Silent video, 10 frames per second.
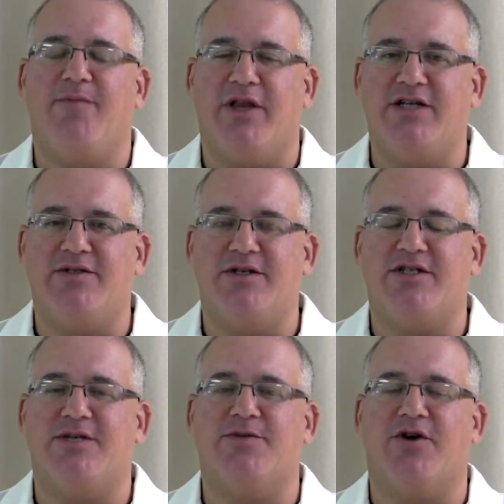Please
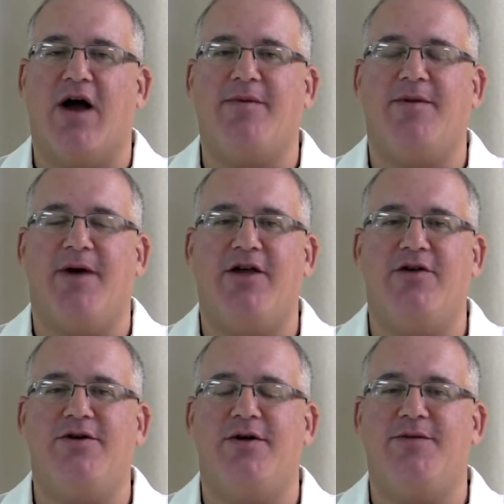subscribe to my
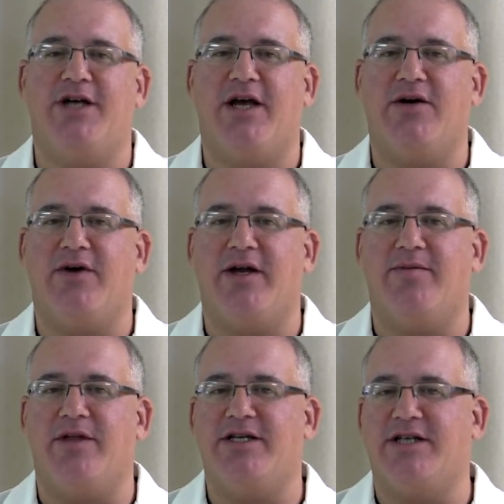YouTube channel,
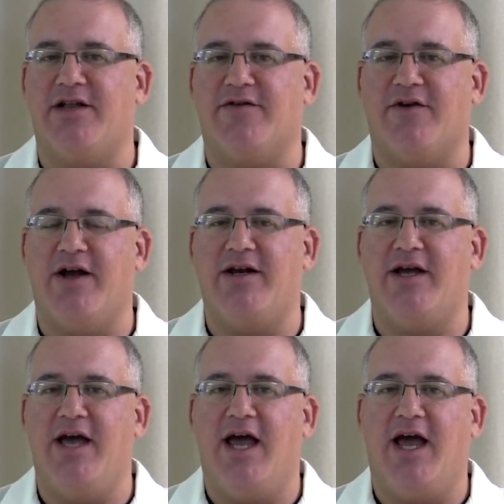and please tell a
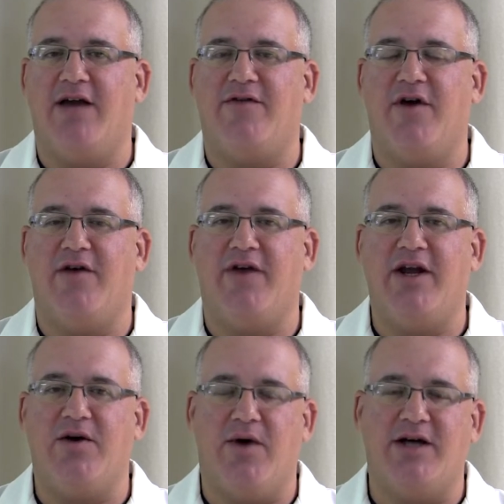friend. And if you have
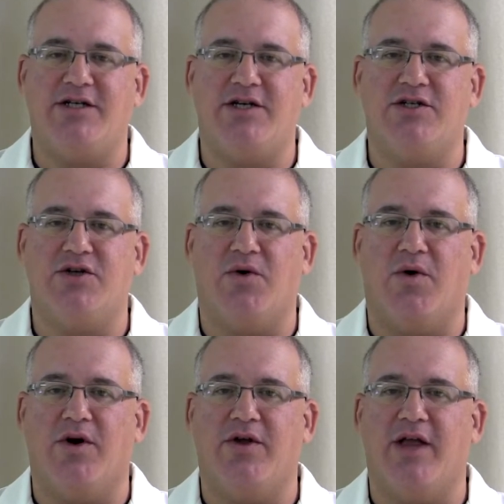any questions
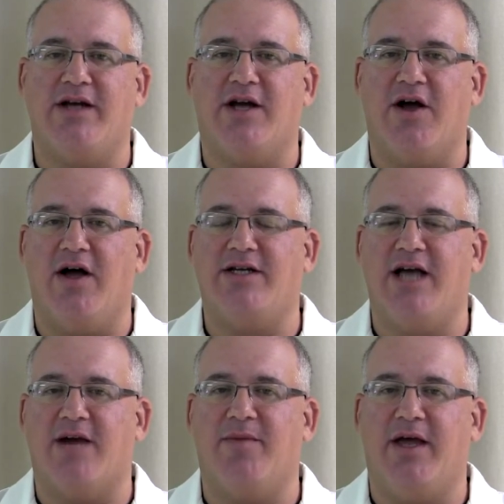or you'd like to
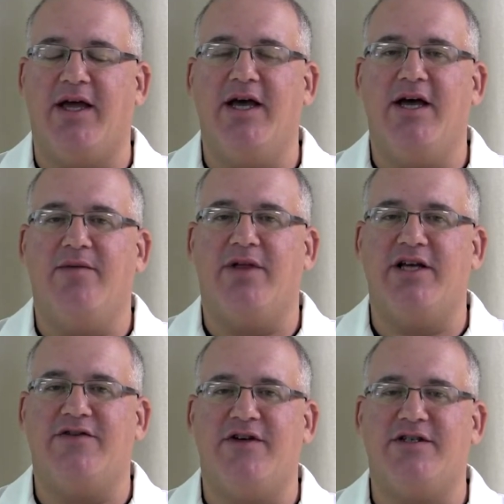contact me,
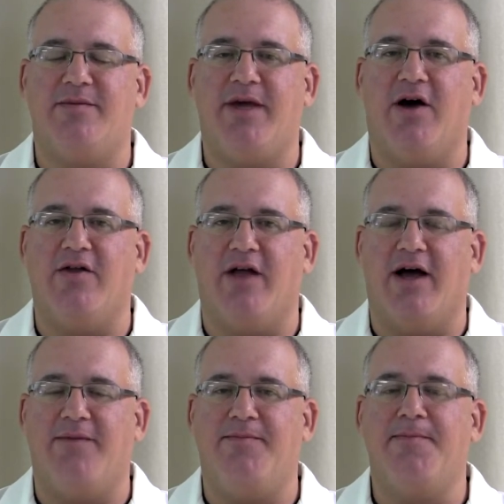please visit me
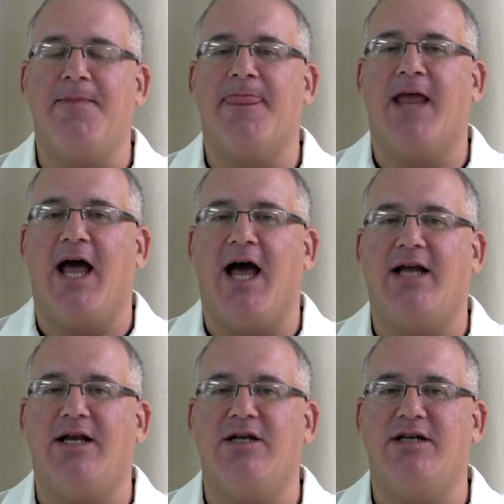online
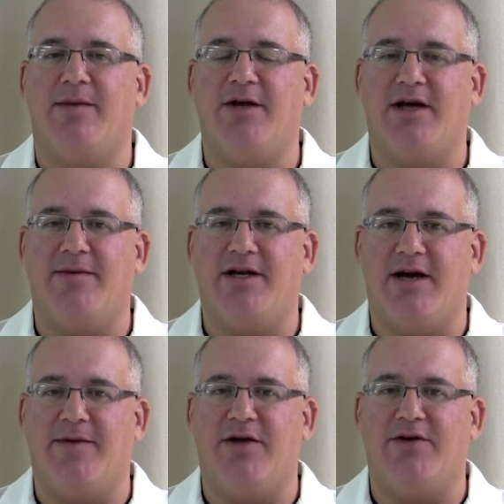at
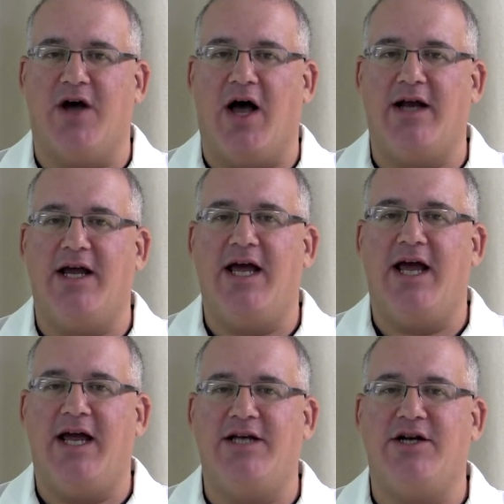
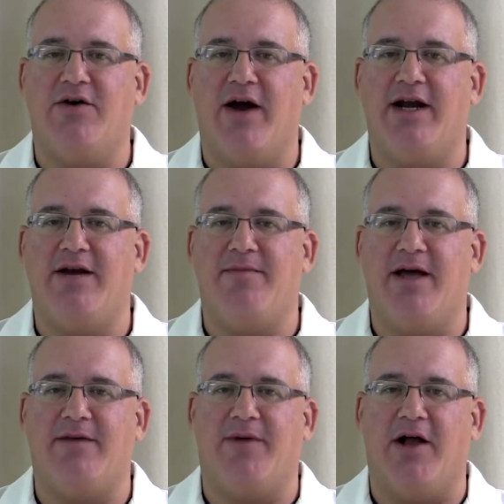
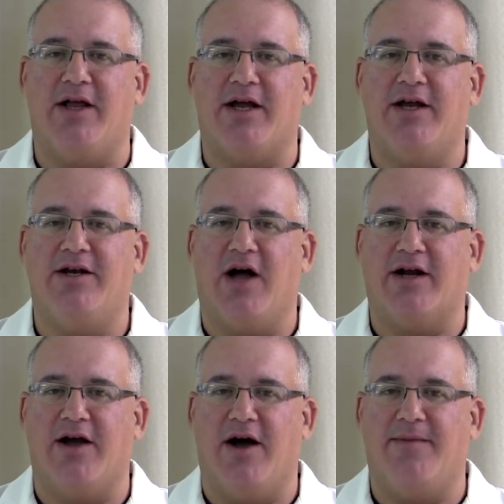
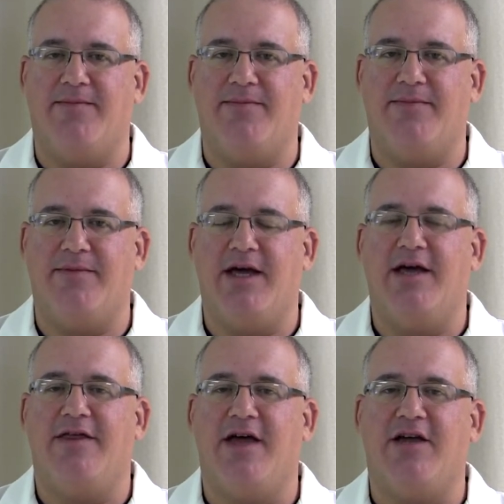www.integratedmetabolic.com.
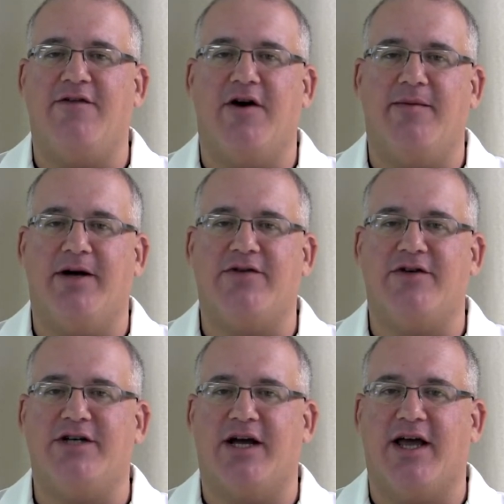Thank you very much
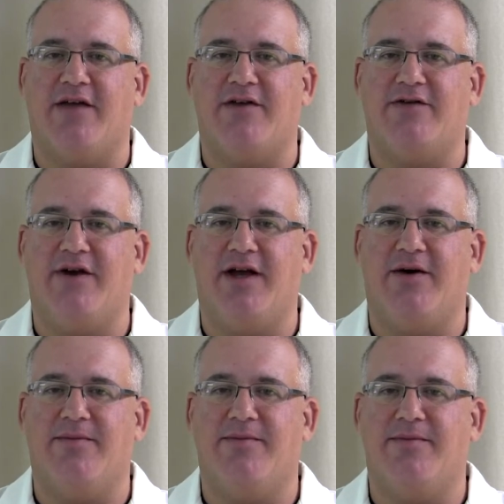for checking out this
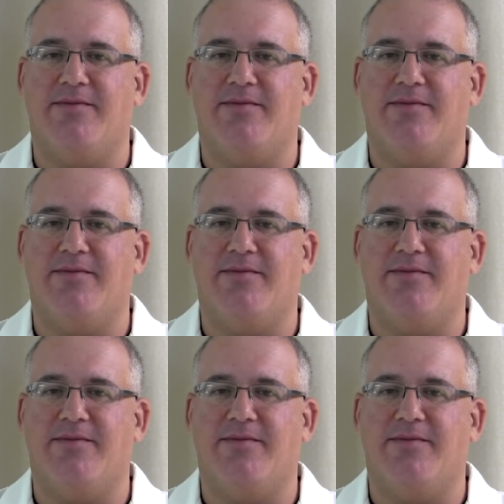video.